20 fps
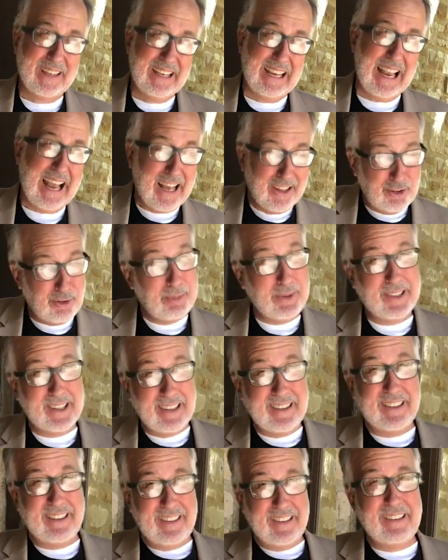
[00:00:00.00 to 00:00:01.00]
has to be
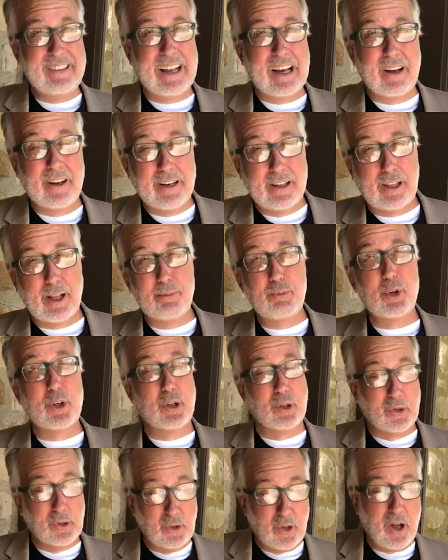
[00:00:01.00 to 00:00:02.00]
said that the Italian Club took
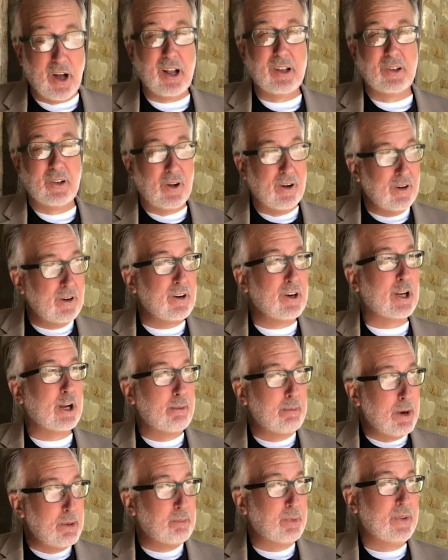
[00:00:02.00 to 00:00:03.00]
a lot longer to
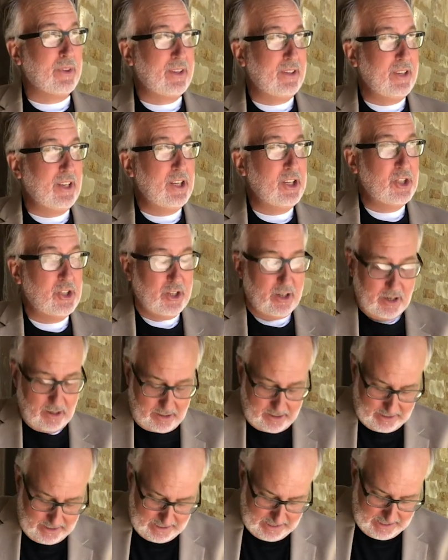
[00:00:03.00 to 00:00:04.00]
come up with a t-shirt,